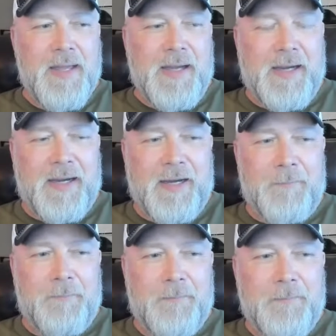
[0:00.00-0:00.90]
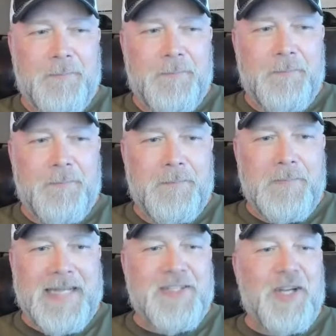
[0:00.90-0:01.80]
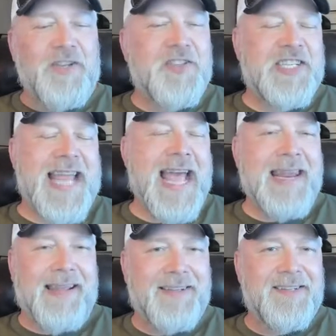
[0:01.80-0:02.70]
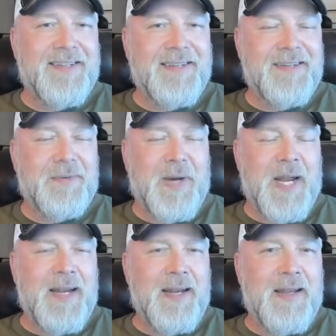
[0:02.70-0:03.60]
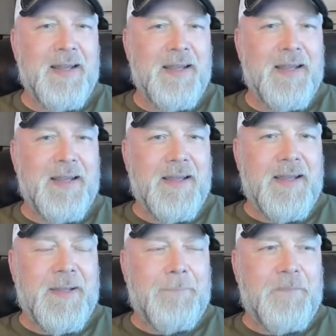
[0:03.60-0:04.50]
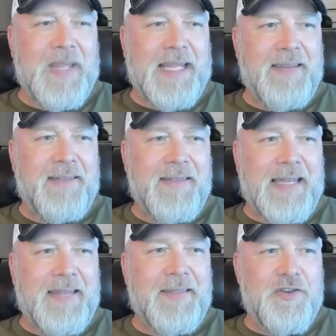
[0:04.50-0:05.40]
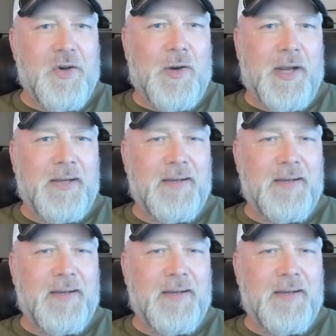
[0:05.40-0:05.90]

It's all status, right? In the joint.